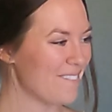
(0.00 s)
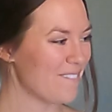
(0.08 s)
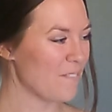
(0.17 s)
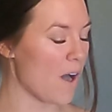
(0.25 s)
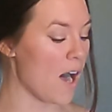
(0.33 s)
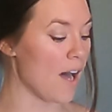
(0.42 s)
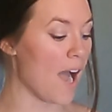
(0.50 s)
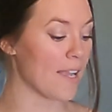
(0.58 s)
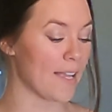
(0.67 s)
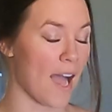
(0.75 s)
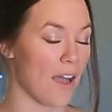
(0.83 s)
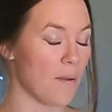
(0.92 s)
Well,
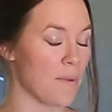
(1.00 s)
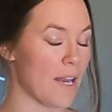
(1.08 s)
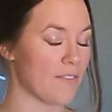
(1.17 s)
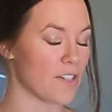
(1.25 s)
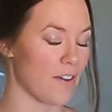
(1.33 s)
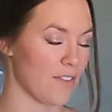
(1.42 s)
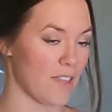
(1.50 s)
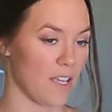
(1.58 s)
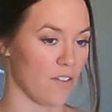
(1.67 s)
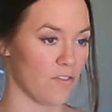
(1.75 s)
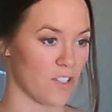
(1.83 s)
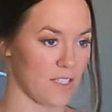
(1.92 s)
I mean, after everything
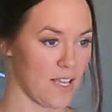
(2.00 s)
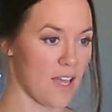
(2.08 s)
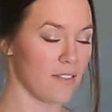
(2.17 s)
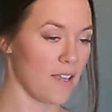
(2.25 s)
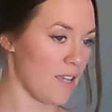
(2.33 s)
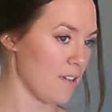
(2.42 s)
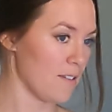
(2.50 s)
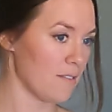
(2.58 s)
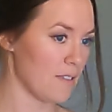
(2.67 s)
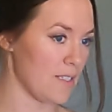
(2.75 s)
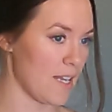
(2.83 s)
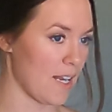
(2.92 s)
you've just said, like
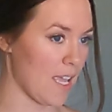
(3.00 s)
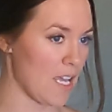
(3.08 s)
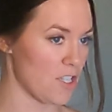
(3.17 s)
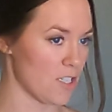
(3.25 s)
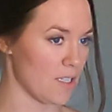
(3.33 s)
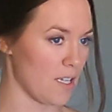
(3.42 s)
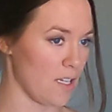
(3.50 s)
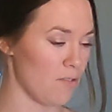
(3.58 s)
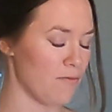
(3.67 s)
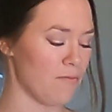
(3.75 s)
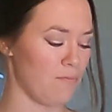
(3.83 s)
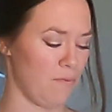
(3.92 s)
the dedication, like
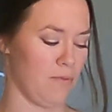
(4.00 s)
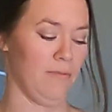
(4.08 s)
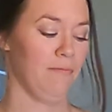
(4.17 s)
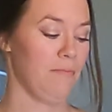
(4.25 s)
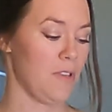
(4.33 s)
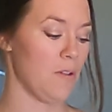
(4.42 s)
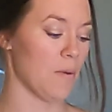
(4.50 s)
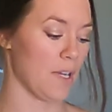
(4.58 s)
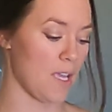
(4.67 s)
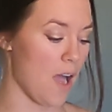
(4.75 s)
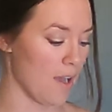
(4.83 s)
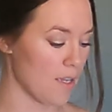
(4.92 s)
you were
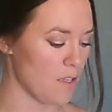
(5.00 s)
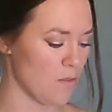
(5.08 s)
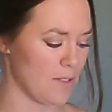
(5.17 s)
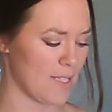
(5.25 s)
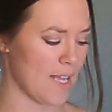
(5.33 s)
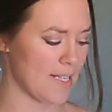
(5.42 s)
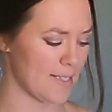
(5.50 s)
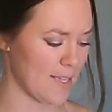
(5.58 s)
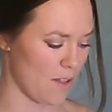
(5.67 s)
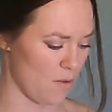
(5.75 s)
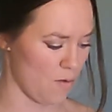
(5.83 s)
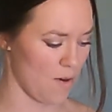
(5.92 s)
young, you decided to
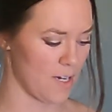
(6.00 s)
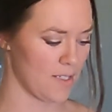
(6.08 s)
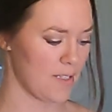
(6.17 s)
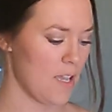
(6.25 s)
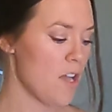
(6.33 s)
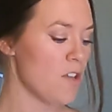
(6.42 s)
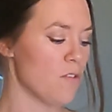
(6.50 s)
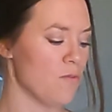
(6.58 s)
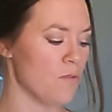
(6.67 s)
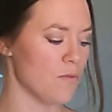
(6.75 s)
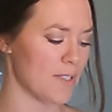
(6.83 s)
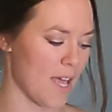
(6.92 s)
sell a horse, you
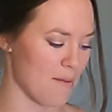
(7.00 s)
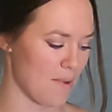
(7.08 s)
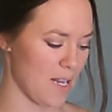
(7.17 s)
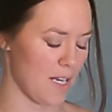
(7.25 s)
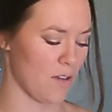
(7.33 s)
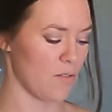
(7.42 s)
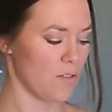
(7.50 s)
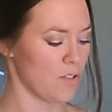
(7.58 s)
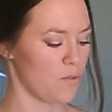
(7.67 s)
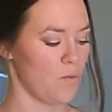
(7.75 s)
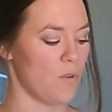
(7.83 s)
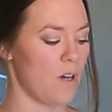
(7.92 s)
used that money to go to
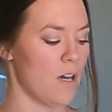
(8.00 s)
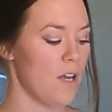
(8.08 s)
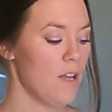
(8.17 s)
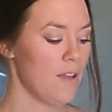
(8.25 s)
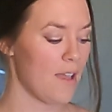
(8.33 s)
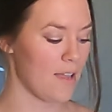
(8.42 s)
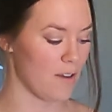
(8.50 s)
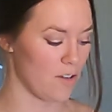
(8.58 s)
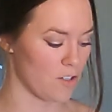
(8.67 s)
school, and now you're